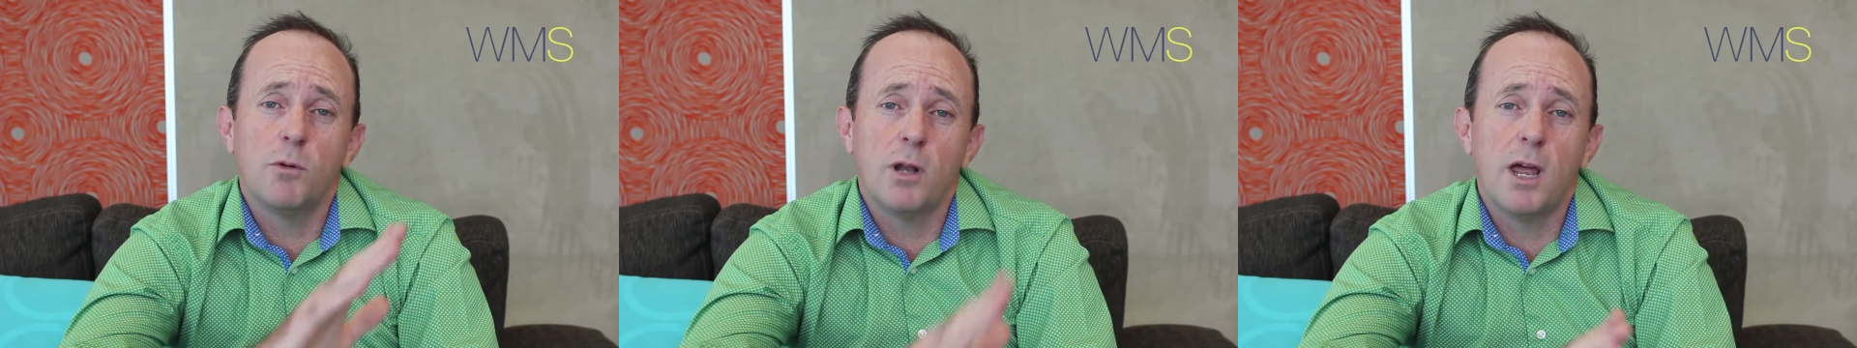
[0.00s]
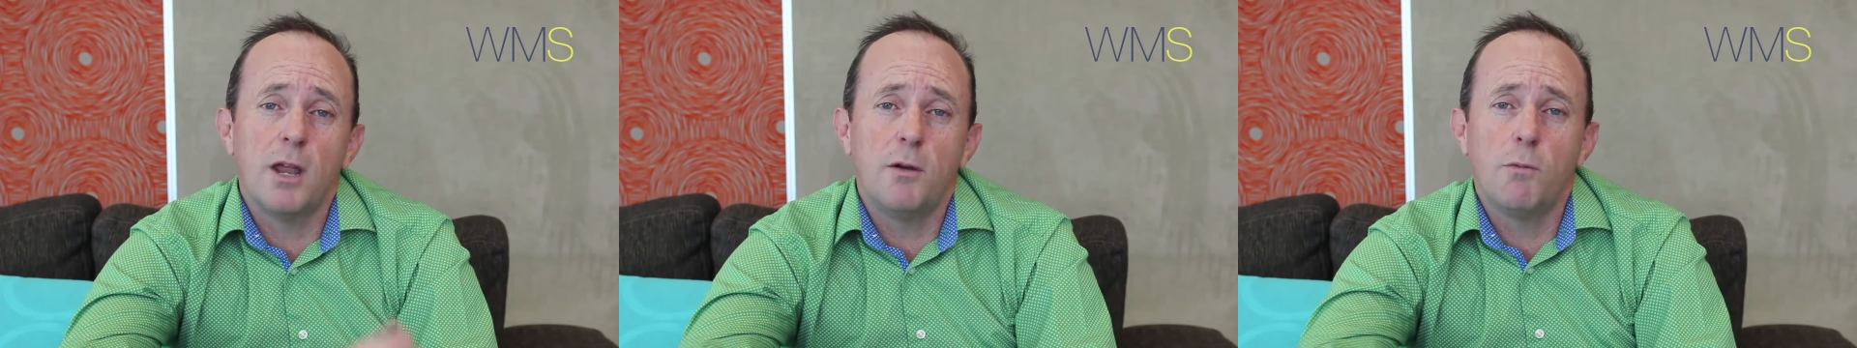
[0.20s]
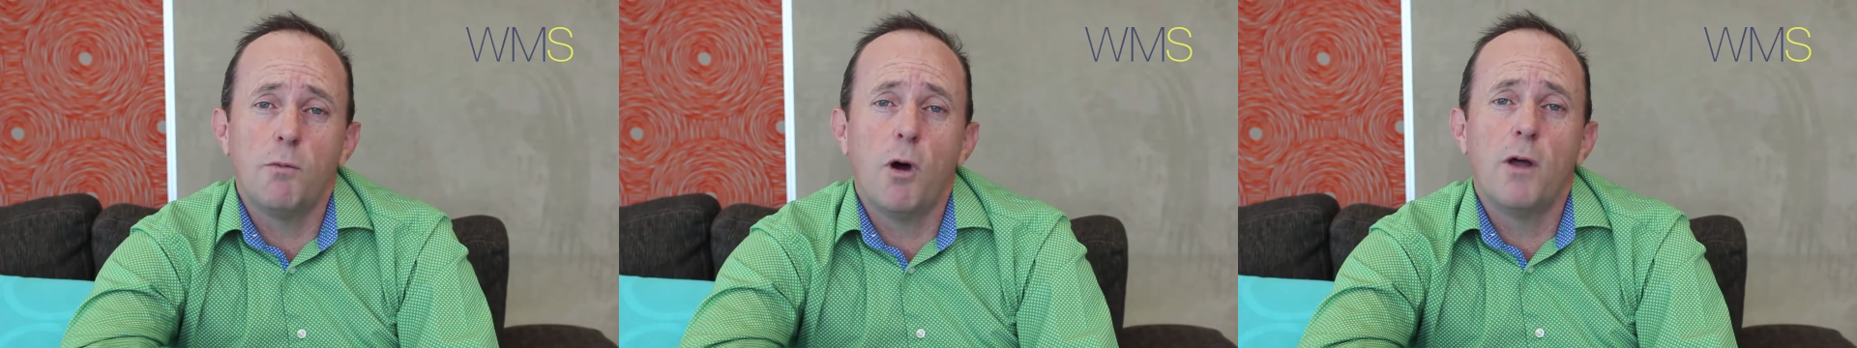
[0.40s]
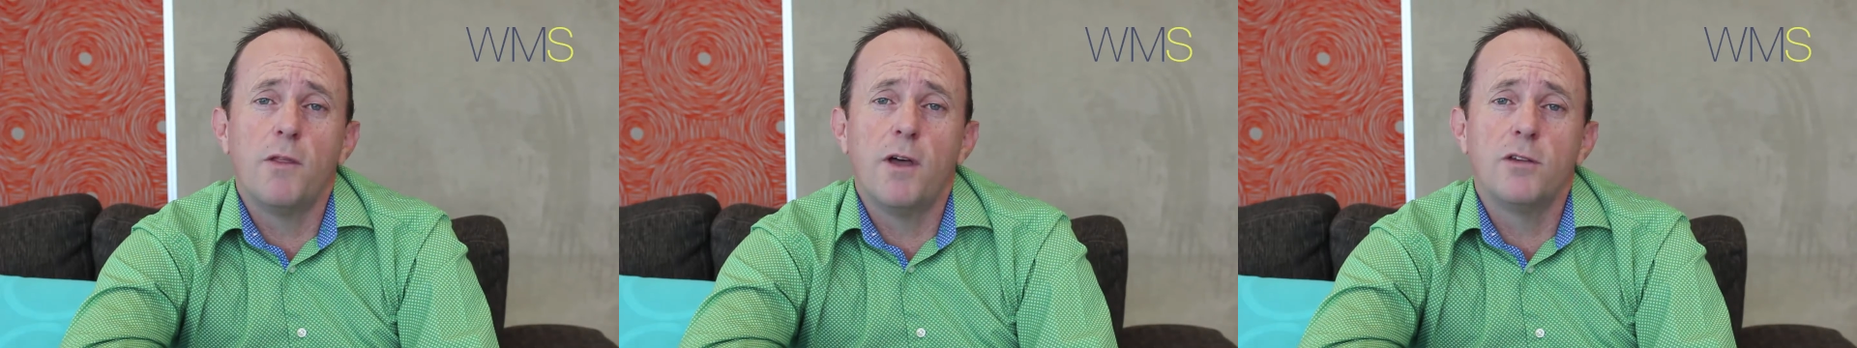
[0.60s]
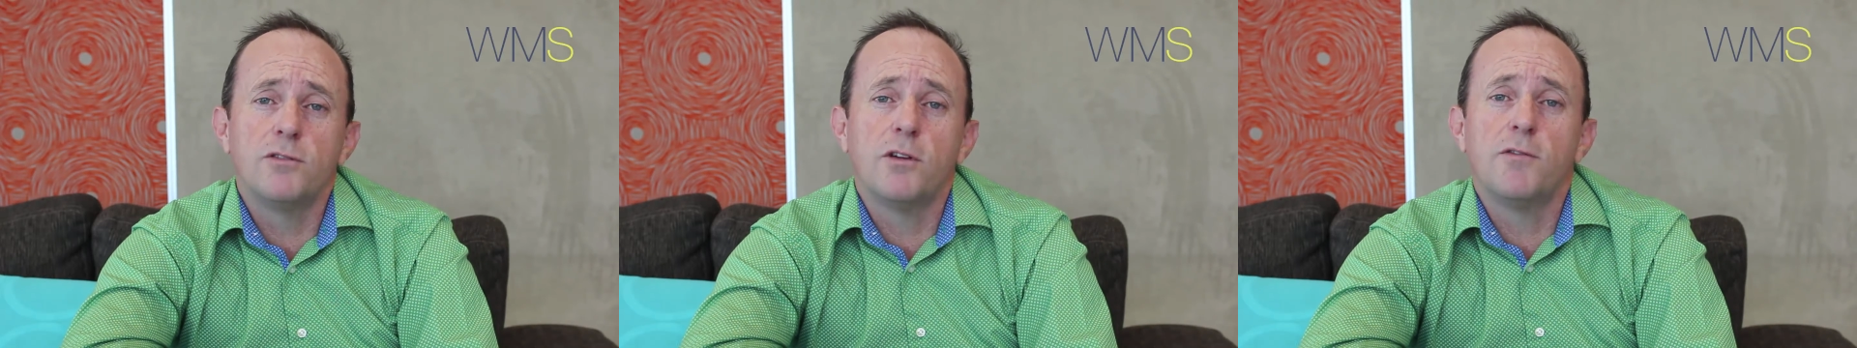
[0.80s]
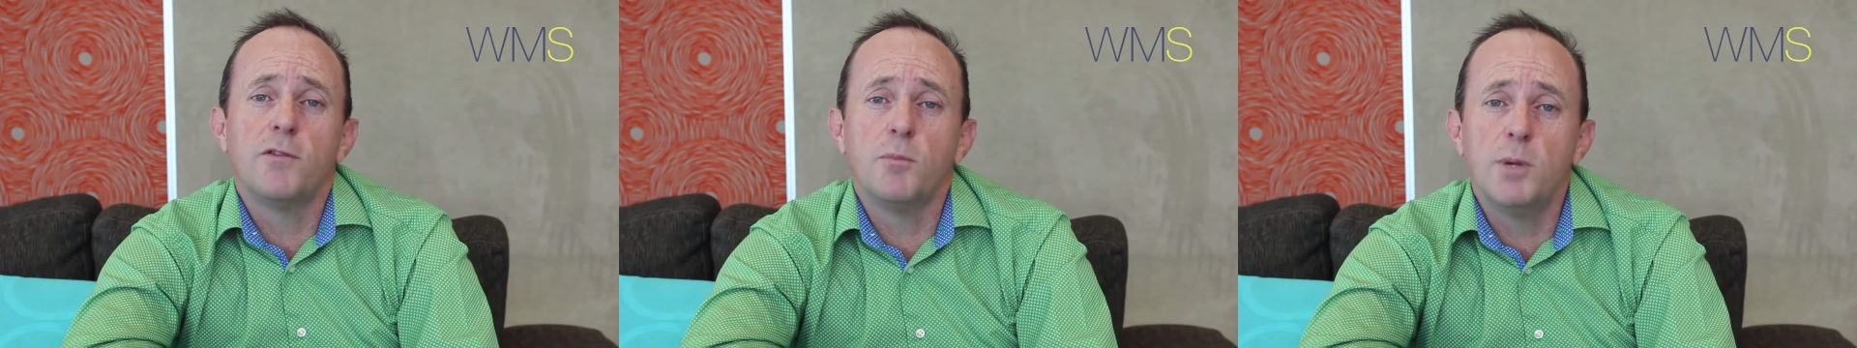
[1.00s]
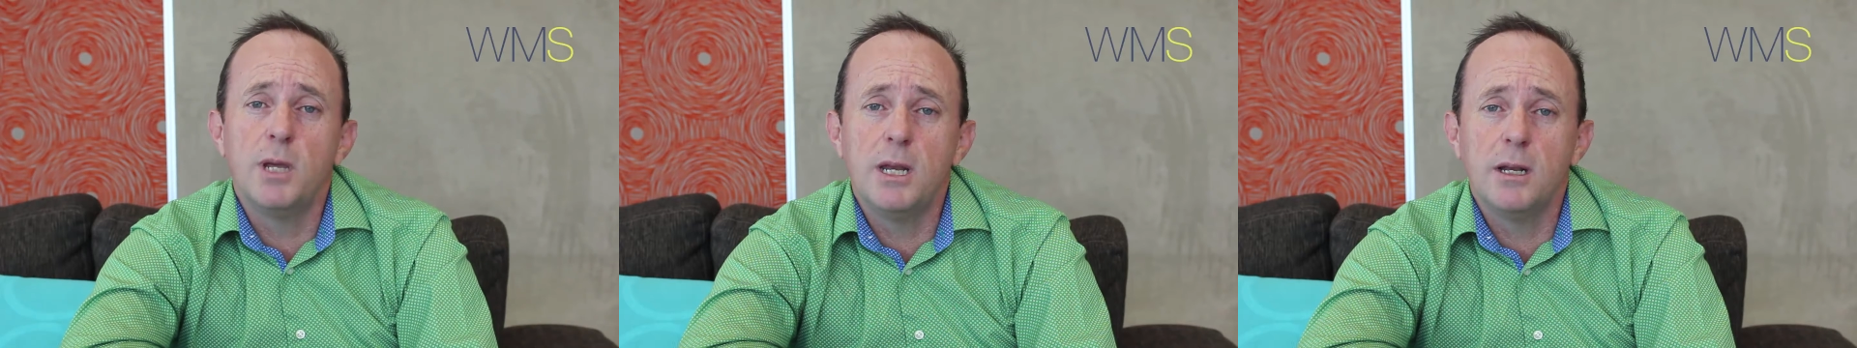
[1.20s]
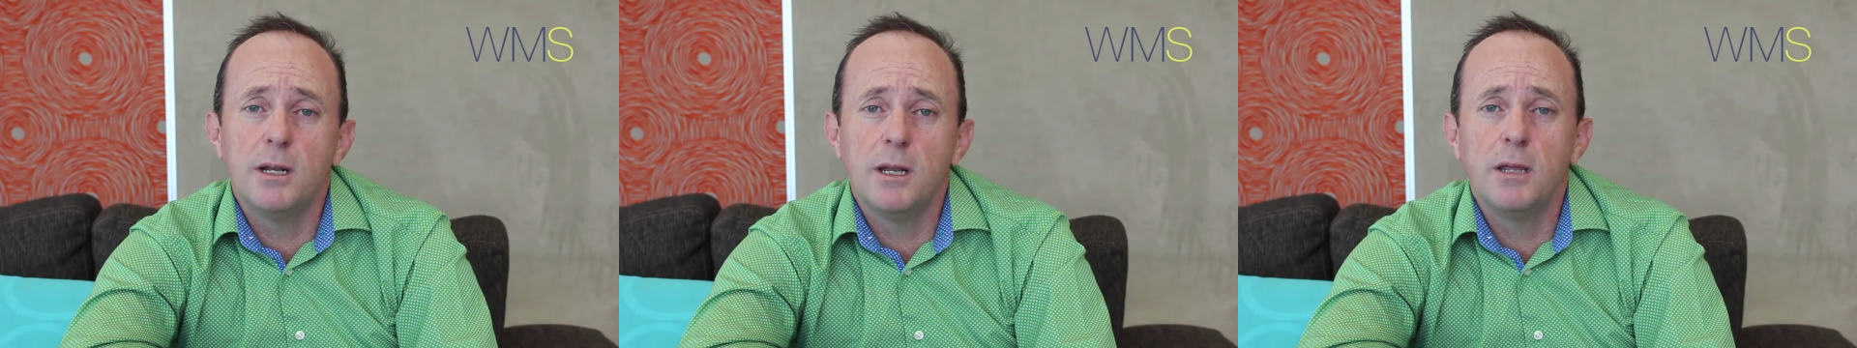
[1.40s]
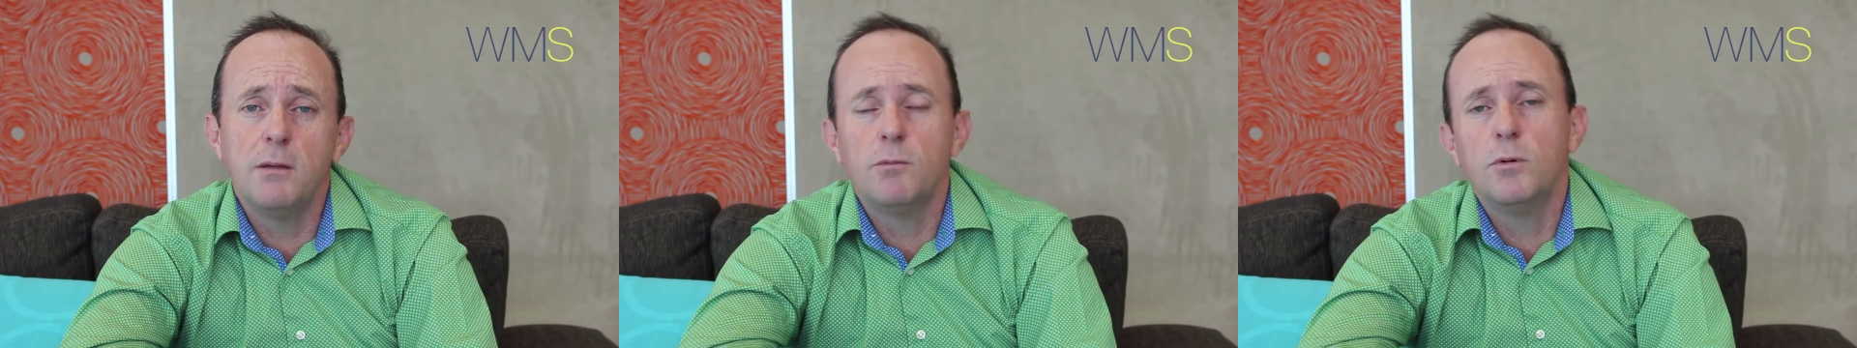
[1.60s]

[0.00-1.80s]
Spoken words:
we're allowed to write those off immediately.